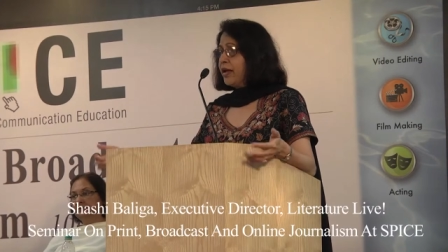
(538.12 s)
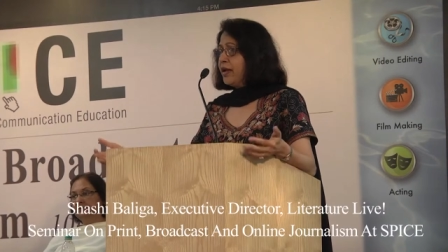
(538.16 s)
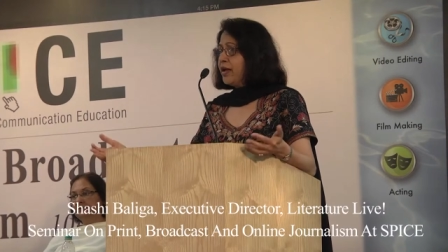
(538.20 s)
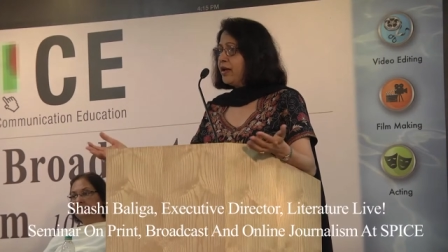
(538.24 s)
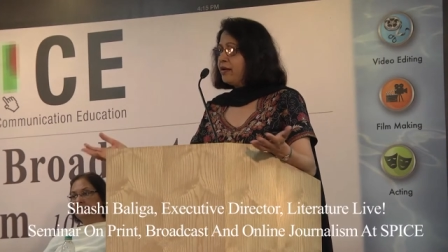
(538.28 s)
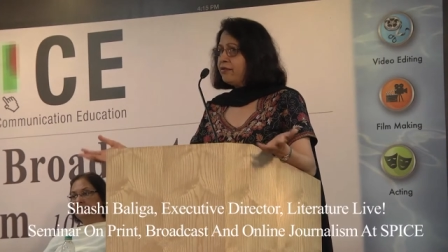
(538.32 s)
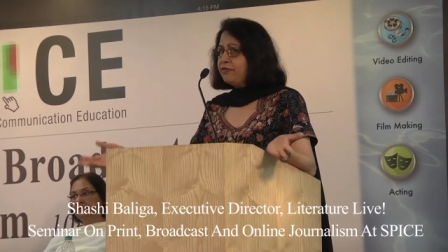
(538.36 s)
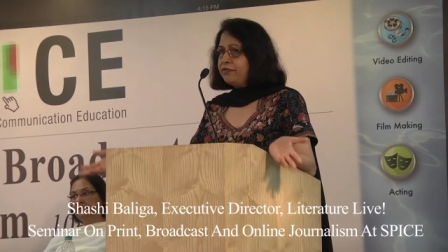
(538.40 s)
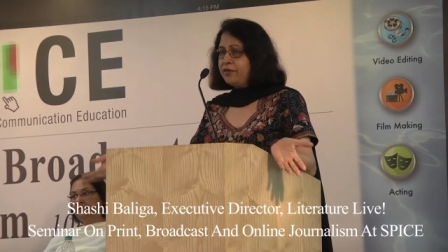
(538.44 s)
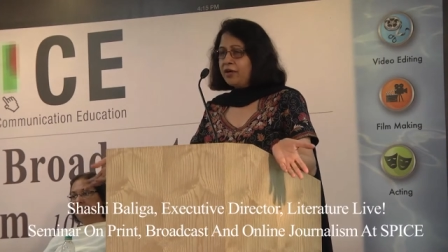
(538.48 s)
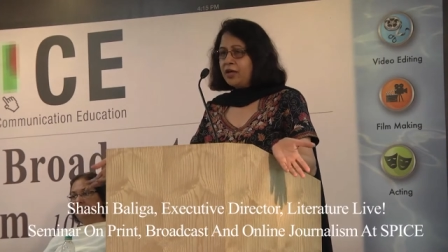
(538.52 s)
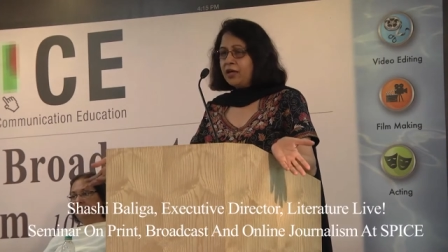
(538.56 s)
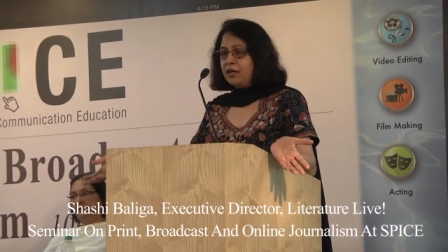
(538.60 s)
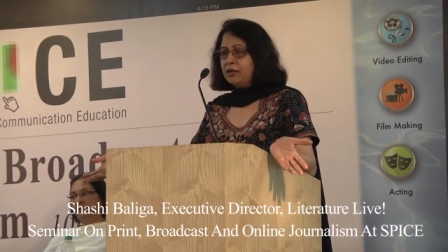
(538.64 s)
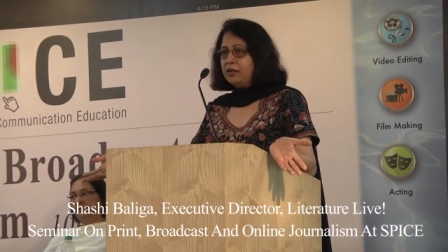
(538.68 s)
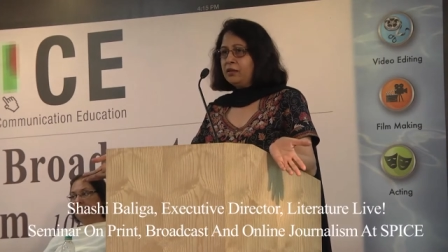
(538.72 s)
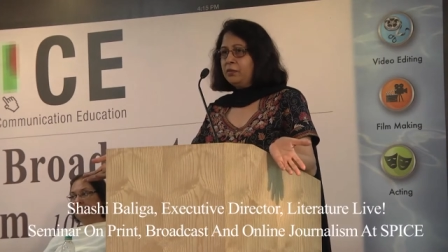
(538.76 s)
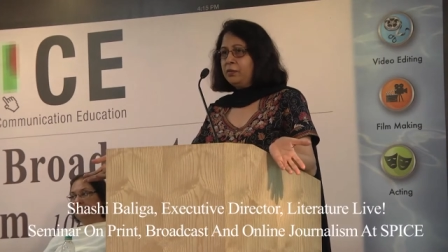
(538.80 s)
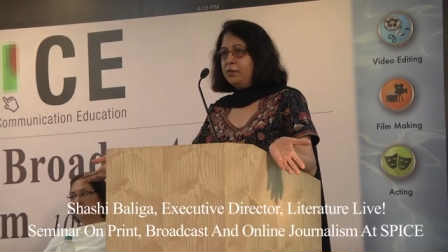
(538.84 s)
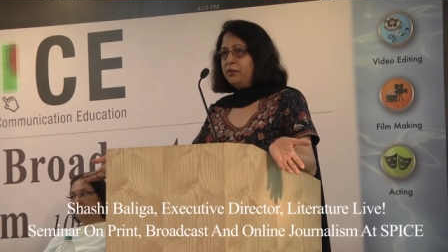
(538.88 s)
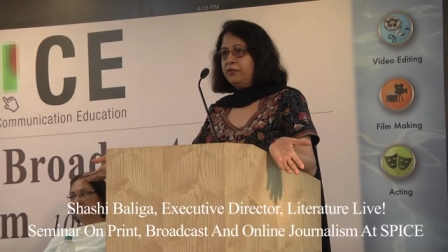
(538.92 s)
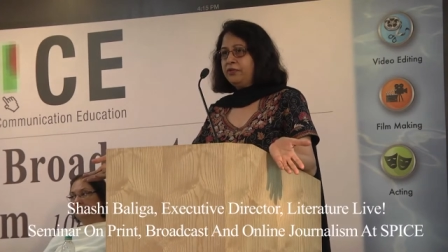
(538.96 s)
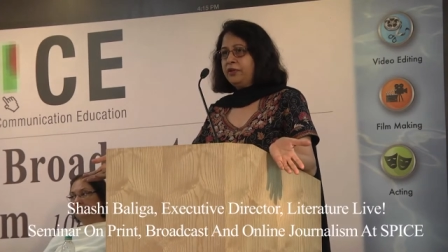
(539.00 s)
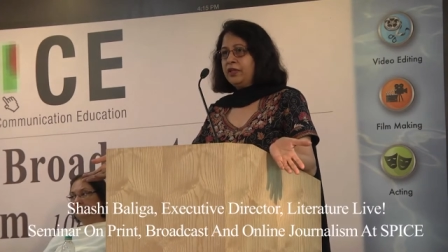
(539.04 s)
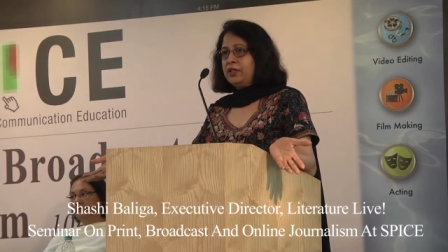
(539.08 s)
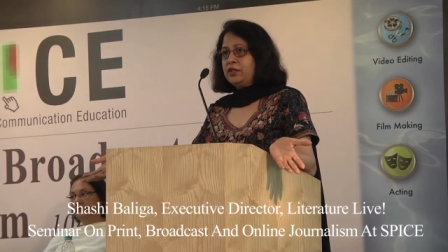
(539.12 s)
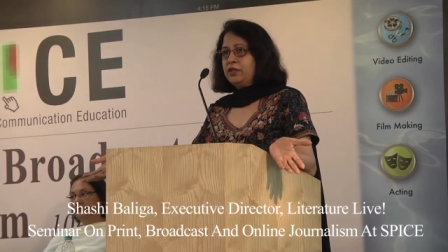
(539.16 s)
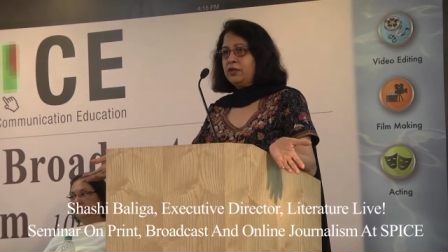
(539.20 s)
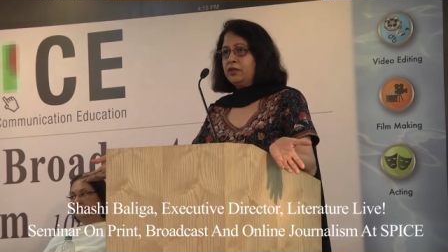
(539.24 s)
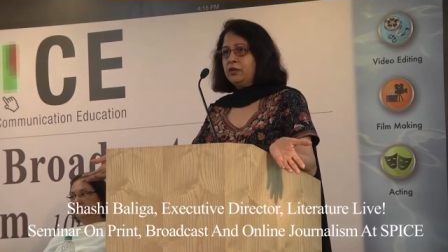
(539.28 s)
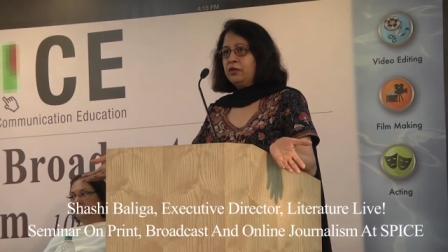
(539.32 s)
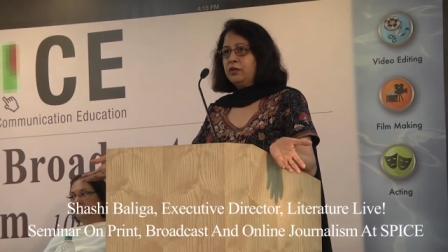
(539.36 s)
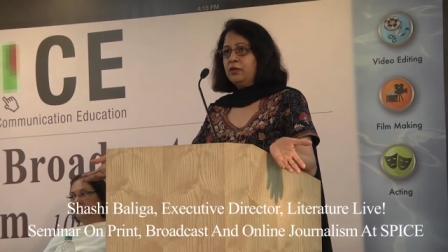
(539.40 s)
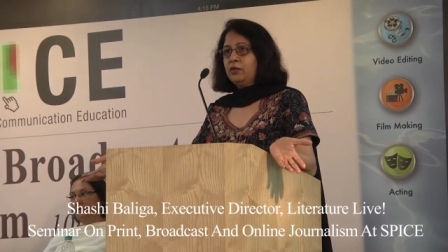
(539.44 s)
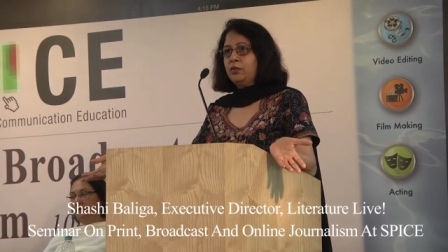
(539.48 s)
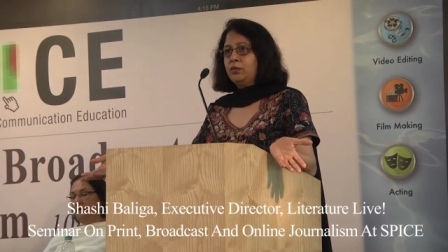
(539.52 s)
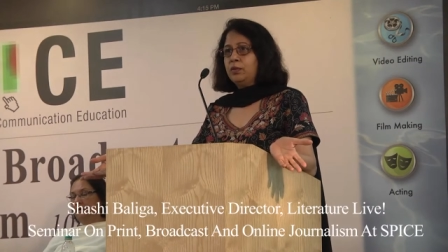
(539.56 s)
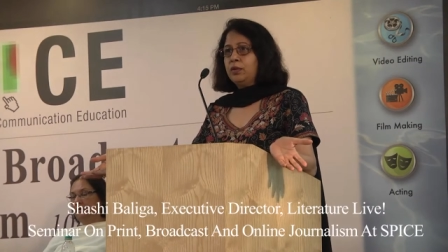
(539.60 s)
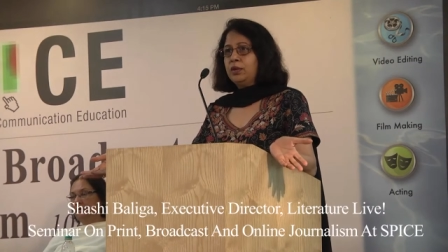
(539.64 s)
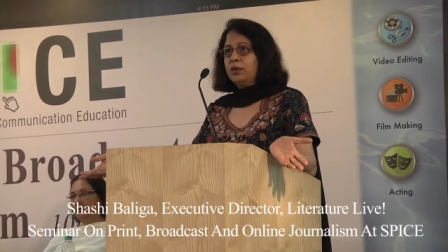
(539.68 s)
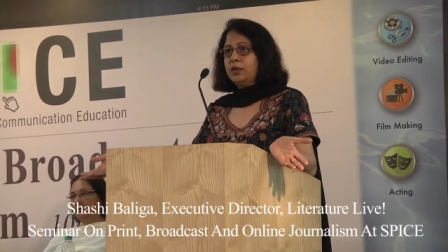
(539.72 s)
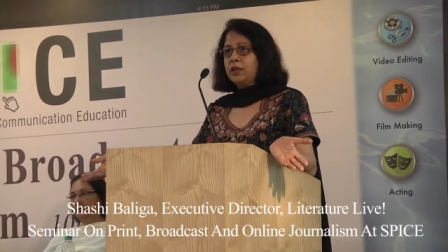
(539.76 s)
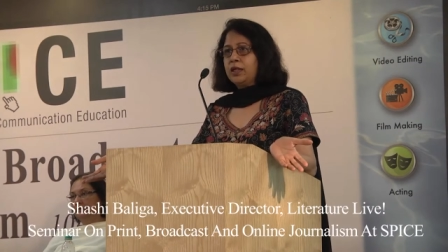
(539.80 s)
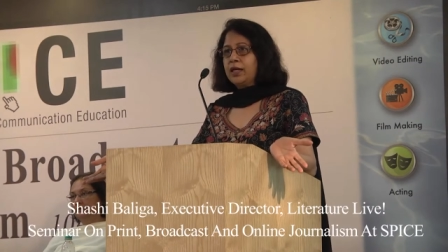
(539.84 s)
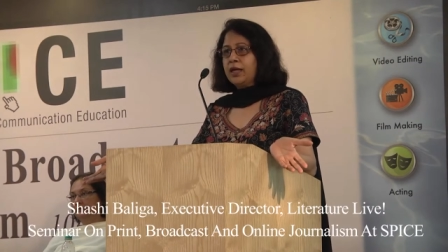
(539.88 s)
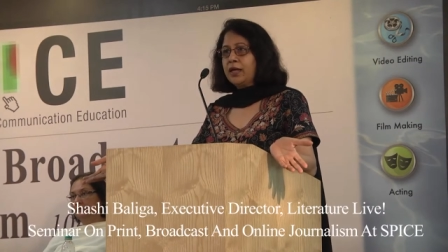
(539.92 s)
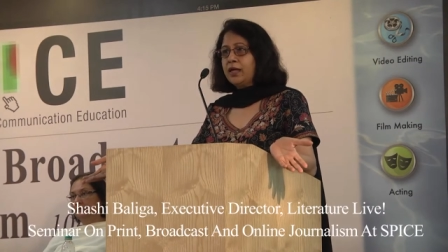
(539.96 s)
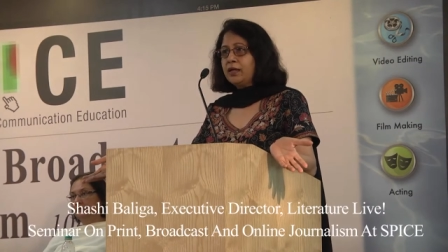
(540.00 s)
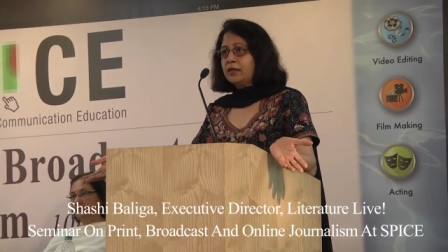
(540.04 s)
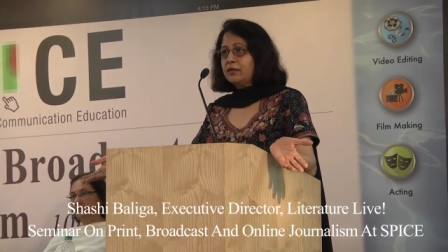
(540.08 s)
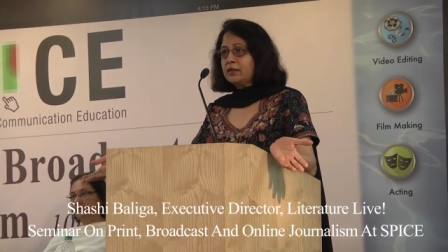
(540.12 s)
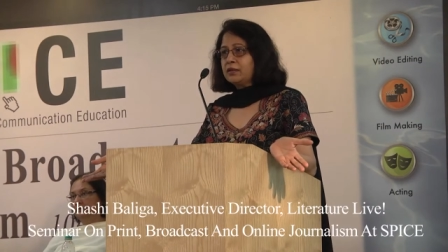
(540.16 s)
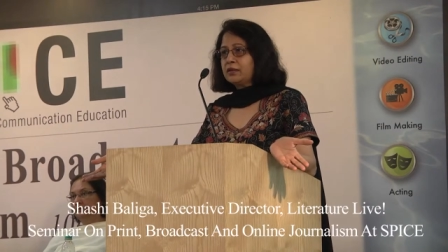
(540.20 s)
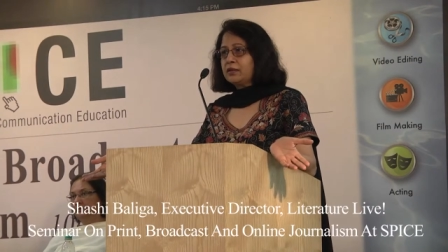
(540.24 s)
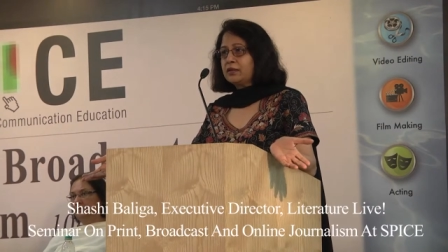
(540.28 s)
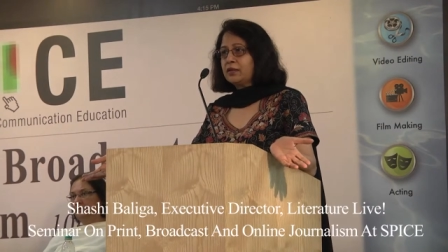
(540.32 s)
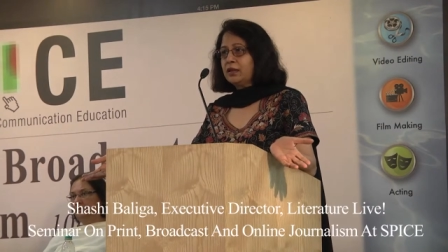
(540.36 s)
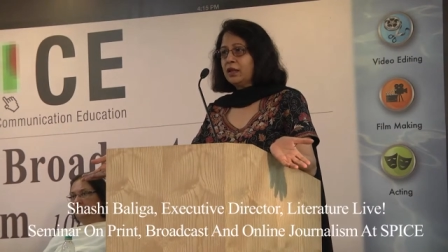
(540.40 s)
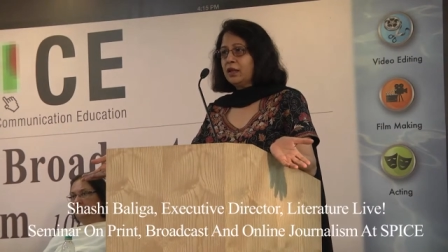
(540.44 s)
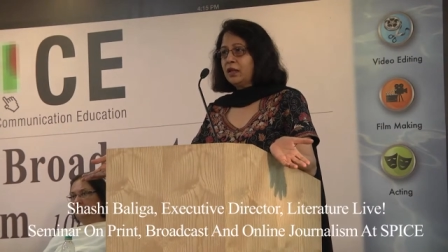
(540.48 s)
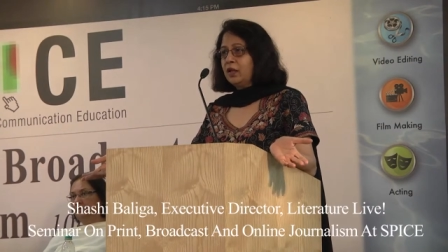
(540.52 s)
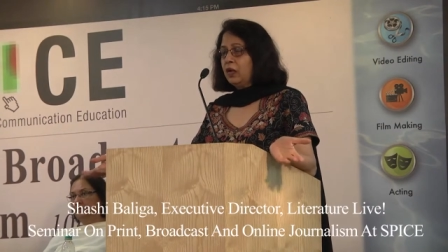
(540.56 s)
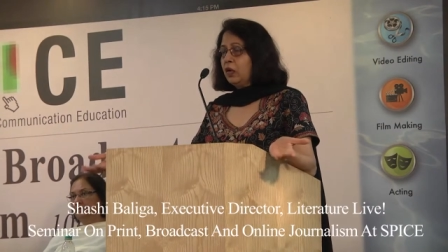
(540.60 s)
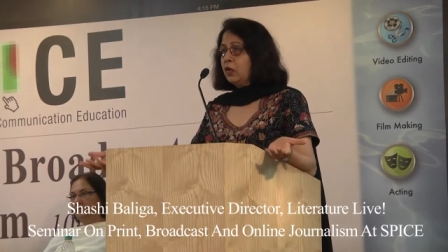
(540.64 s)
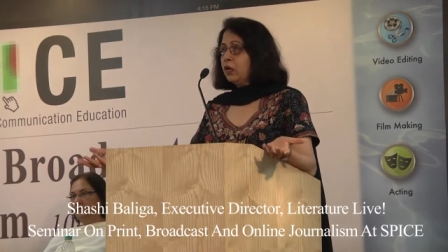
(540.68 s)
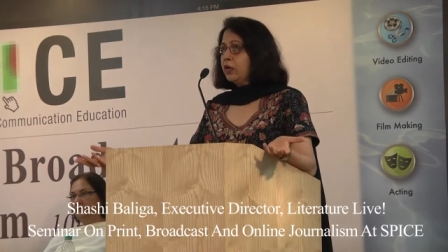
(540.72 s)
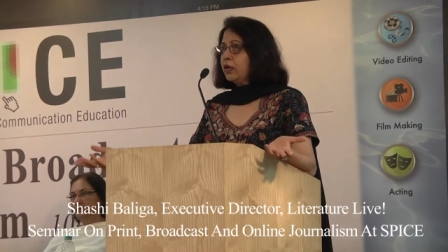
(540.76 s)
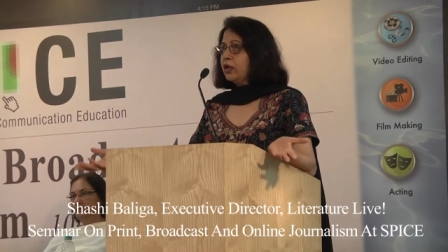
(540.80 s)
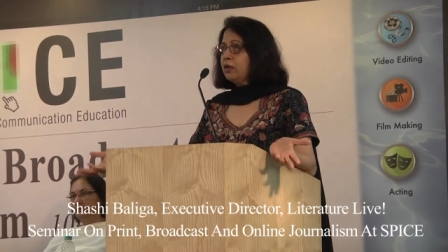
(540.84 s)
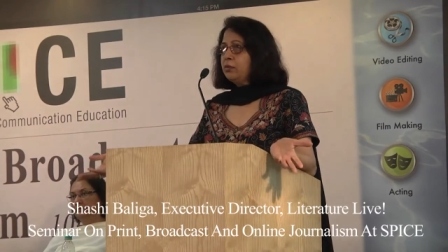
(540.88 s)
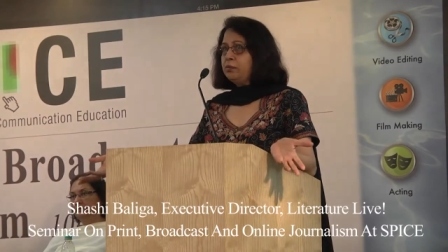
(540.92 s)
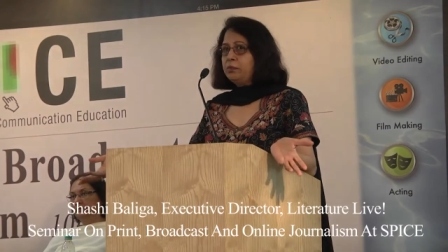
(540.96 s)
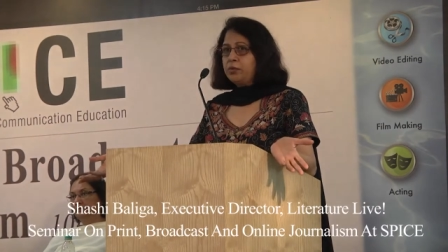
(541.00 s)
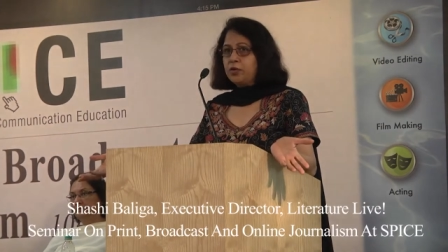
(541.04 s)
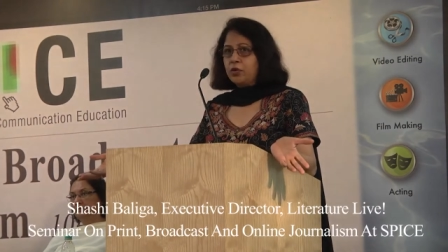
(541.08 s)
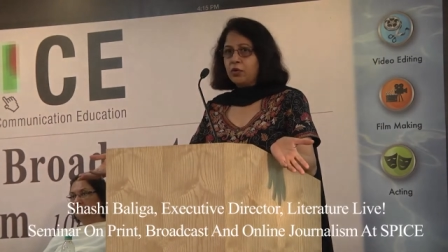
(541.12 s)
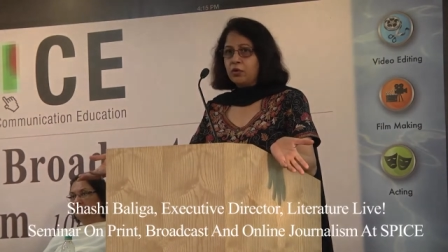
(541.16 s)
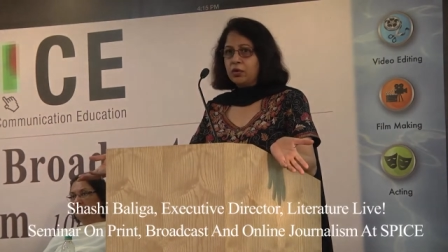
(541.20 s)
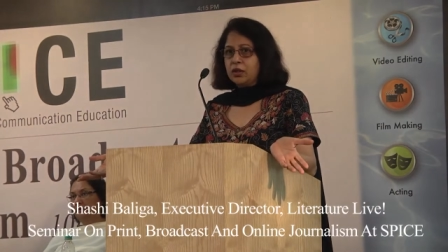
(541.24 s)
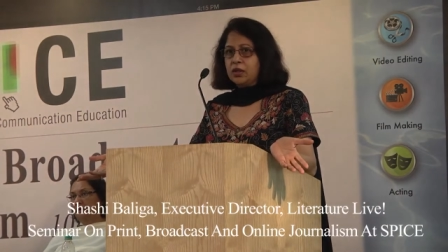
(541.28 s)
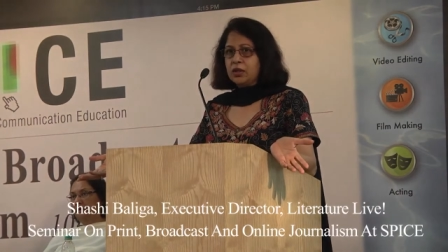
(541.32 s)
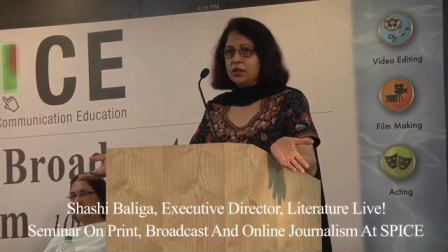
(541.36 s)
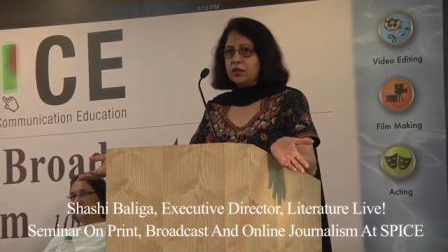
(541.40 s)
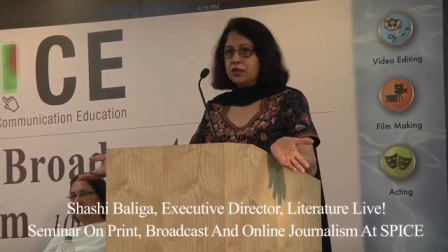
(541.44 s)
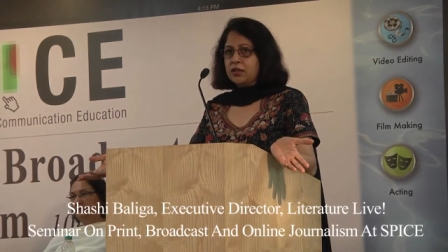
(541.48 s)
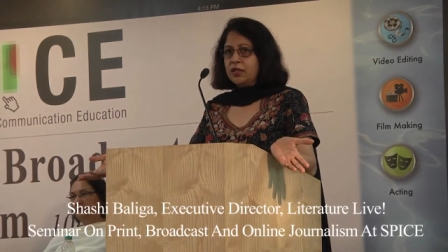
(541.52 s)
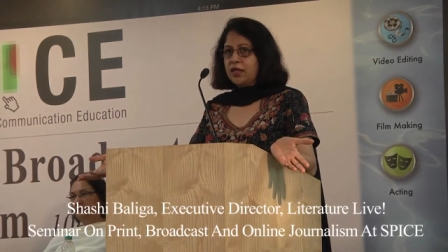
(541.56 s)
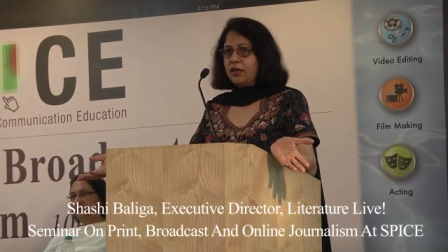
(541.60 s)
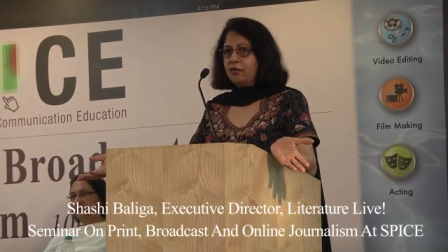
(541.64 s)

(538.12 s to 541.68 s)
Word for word: Every other profession in the world has. Look at brokers.